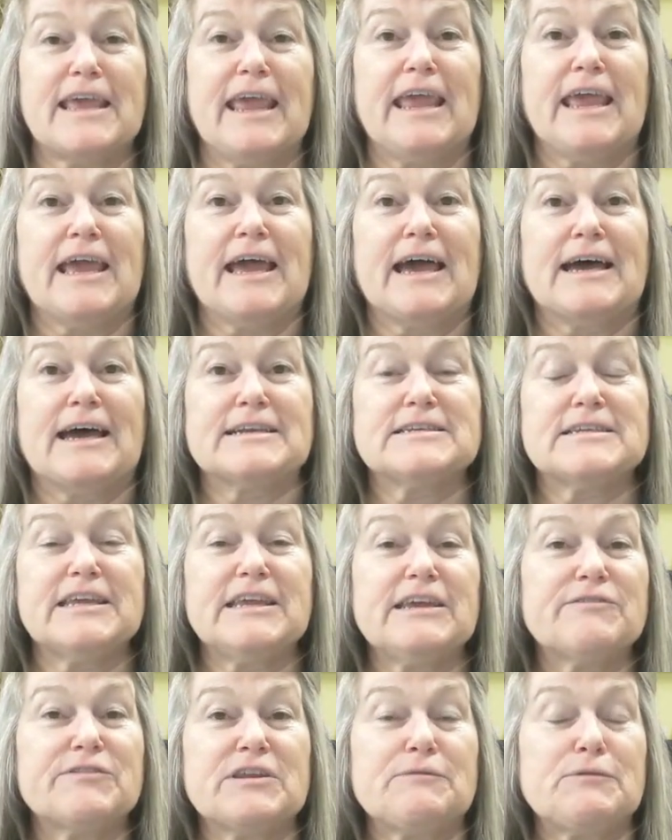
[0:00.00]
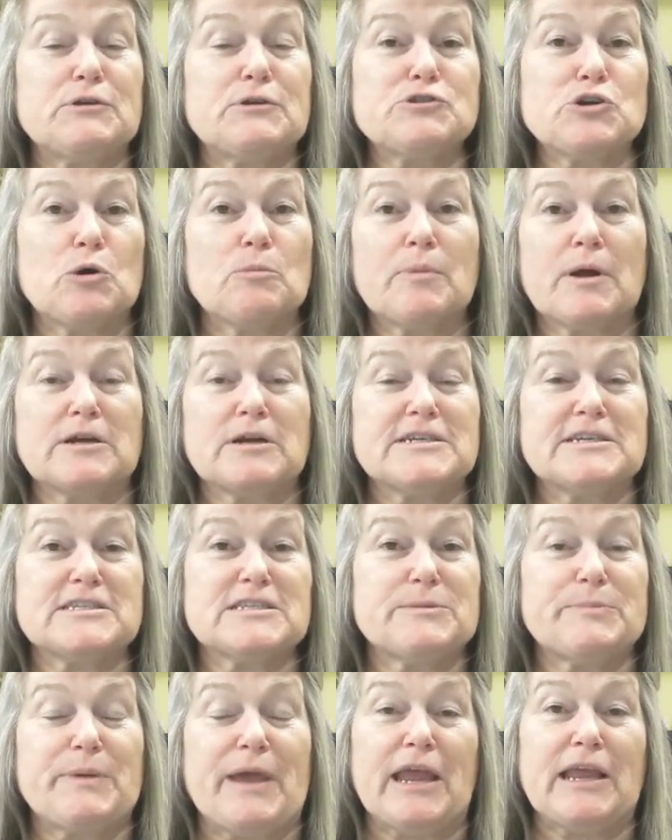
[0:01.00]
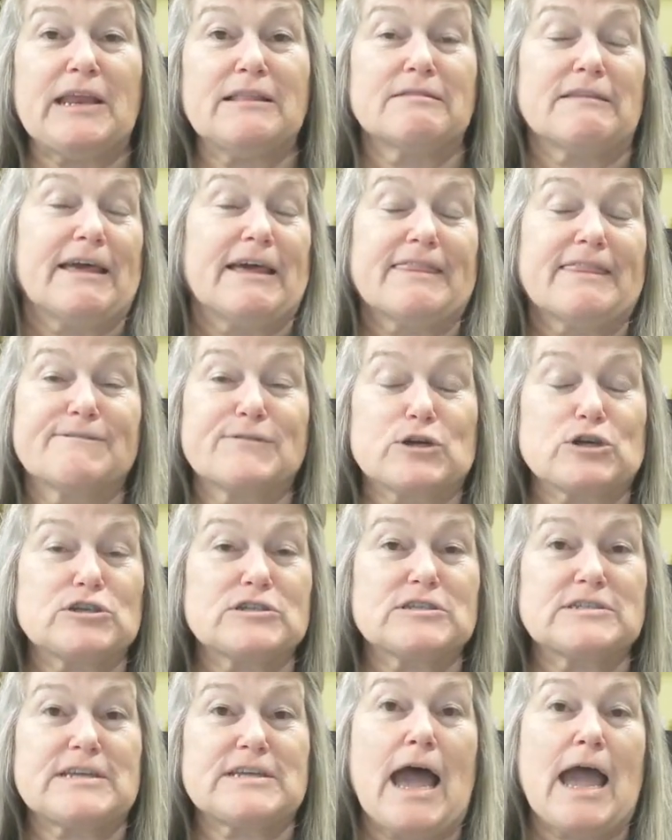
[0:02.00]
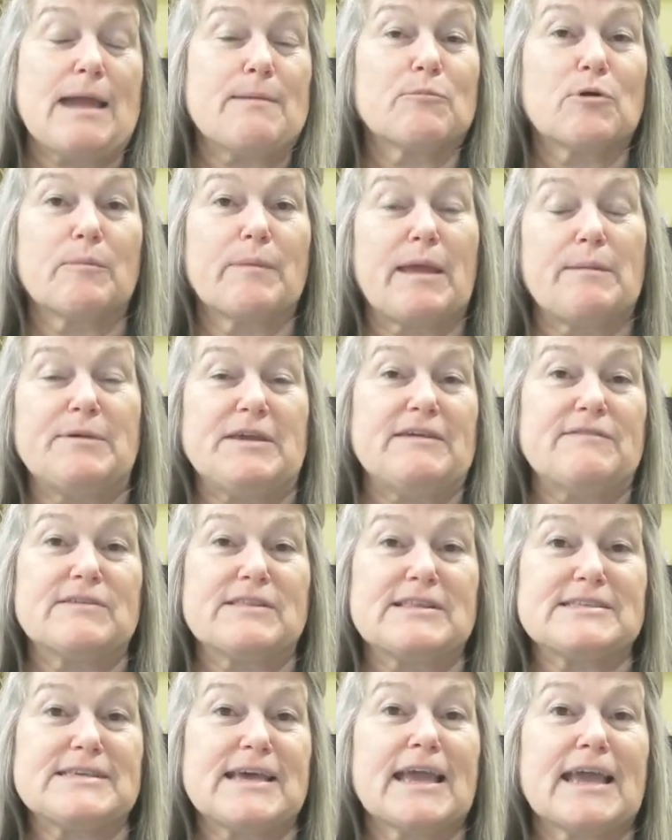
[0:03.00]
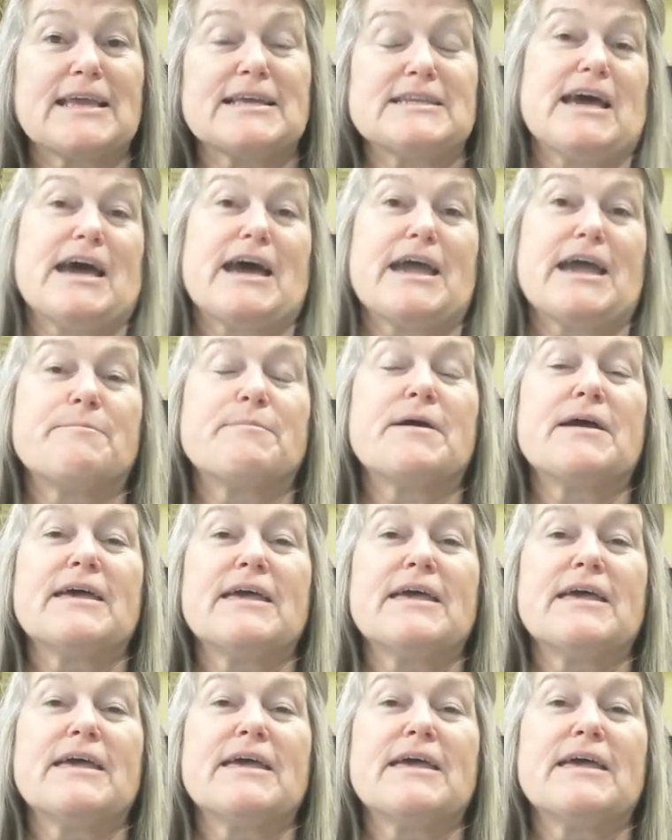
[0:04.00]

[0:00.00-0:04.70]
And even if you don't participate like the first time or maybe even the second time,